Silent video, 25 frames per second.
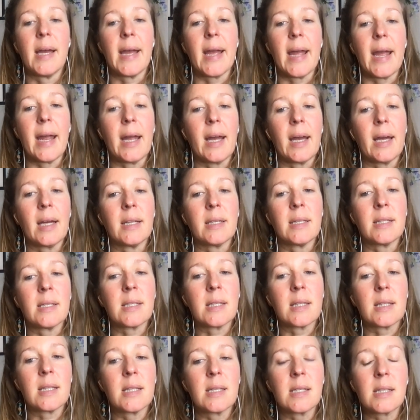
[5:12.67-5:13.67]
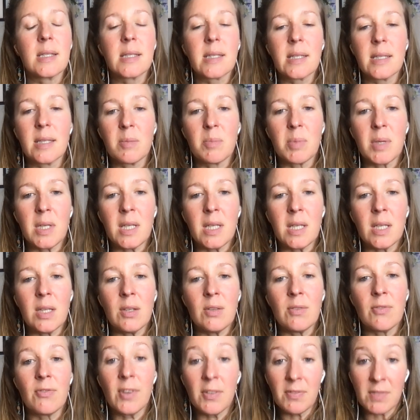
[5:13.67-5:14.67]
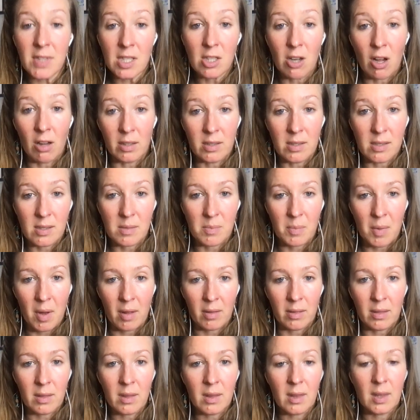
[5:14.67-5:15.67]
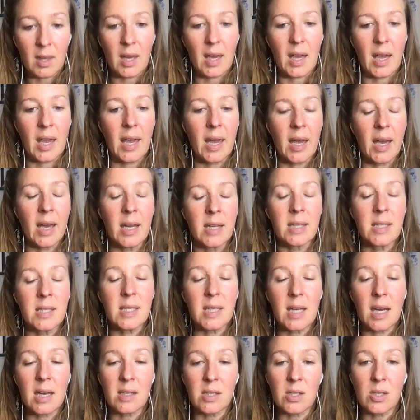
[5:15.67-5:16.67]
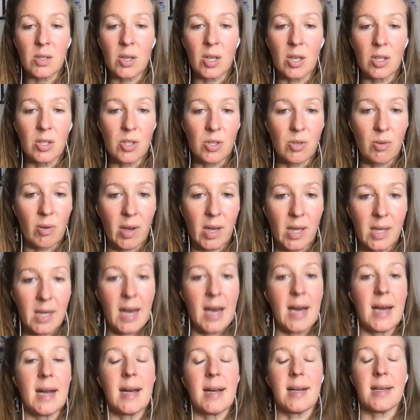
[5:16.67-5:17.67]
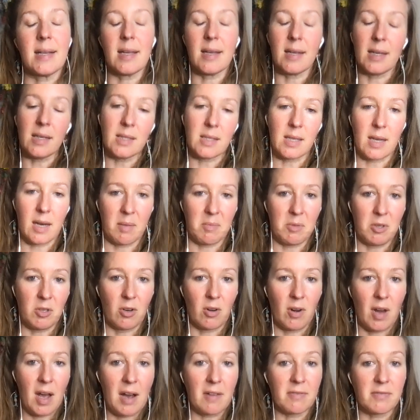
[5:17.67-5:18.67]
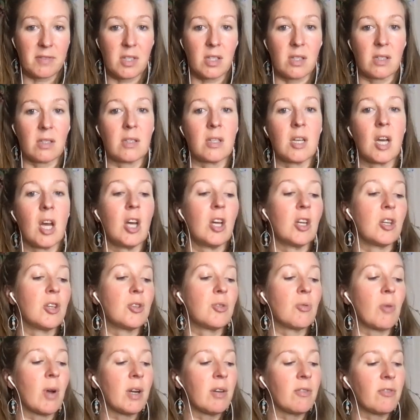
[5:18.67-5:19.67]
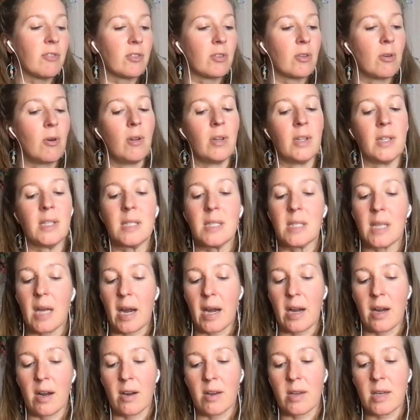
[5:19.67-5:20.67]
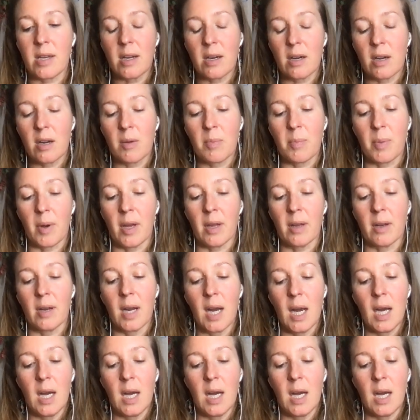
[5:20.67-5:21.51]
And this is going to be $50 a month. And yes, you can join at any time. You don't have to join for the whole entire year. But,